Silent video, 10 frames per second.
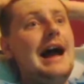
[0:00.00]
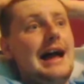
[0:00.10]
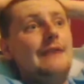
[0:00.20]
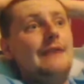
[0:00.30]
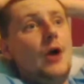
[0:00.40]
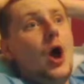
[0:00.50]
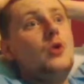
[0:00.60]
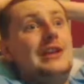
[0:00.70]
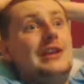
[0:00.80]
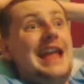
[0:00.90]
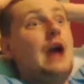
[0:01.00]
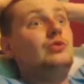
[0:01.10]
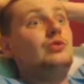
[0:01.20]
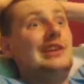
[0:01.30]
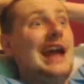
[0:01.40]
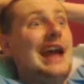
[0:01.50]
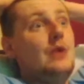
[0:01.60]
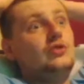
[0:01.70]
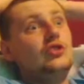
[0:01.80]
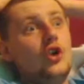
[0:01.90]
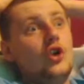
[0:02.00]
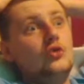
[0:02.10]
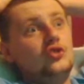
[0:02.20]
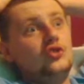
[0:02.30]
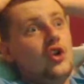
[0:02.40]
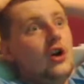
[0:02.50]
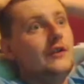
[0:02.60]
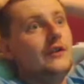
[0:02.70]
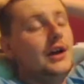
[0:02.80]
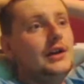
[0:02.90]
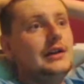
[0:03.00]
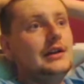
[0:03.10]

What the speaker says: our only out-and-out goal scorer,